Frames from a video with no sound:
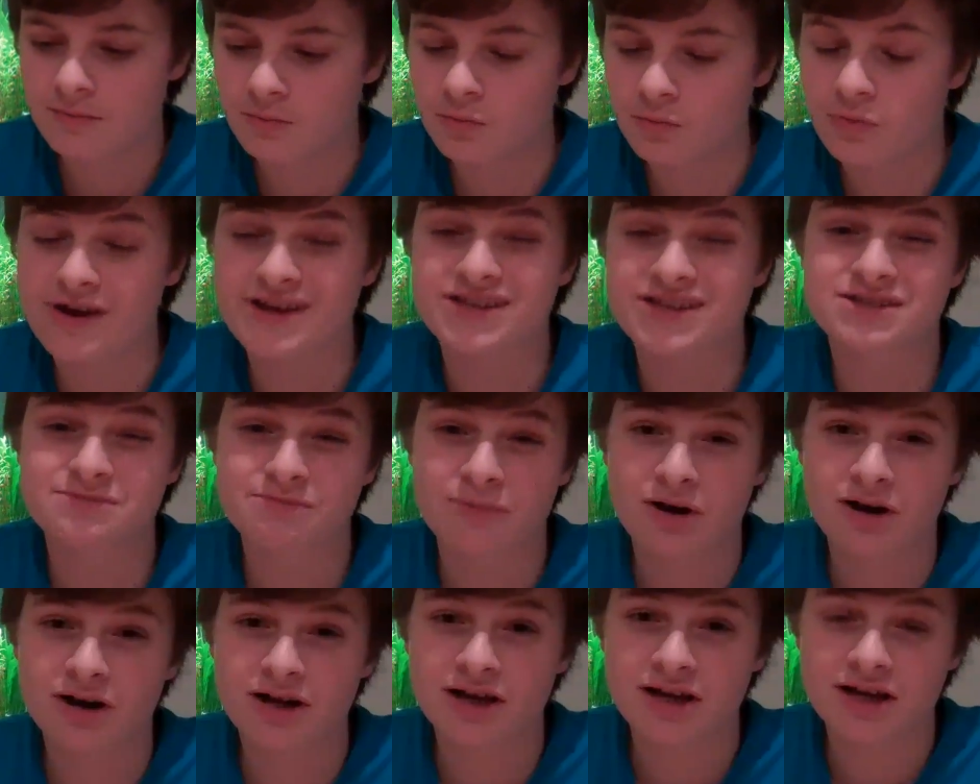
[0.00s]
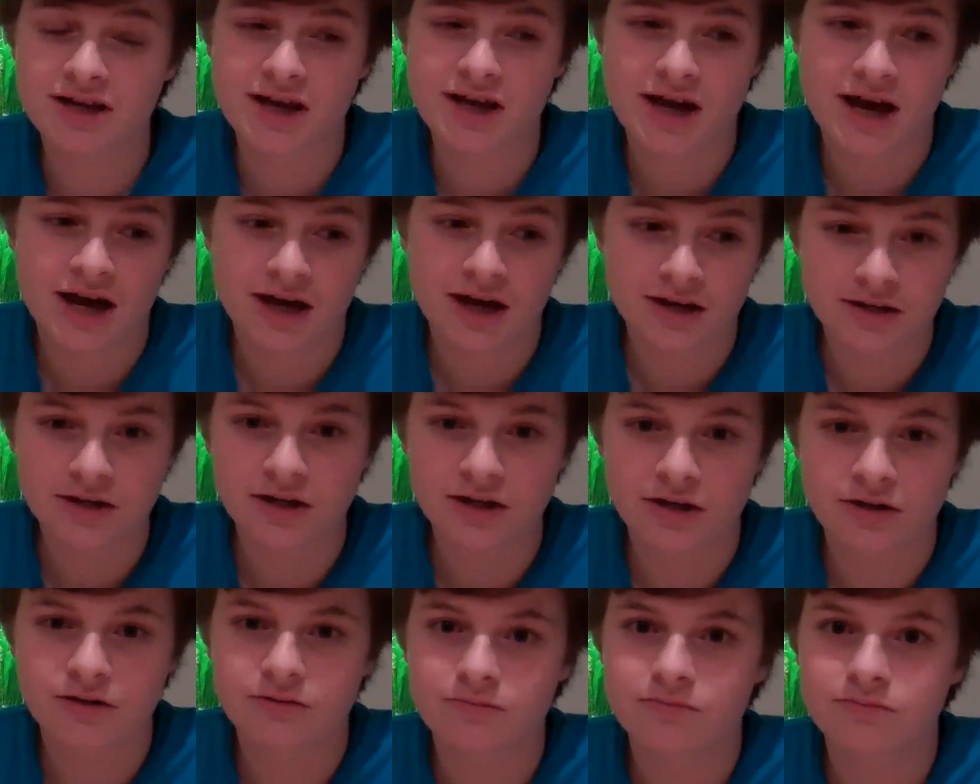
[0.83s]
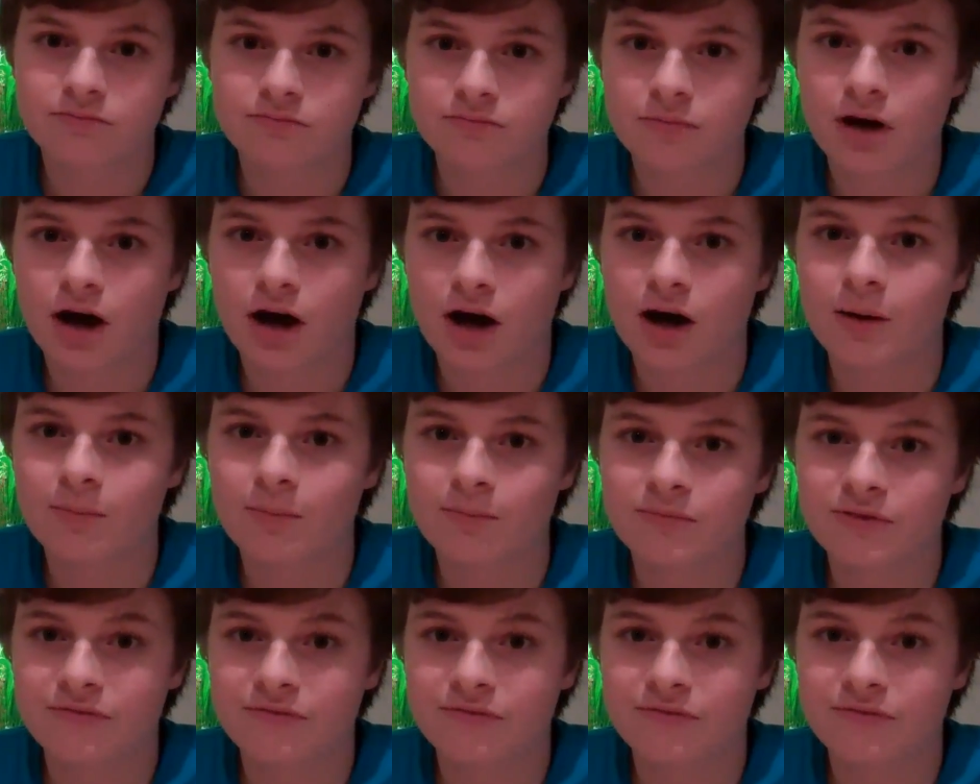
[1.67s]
waste money, and harm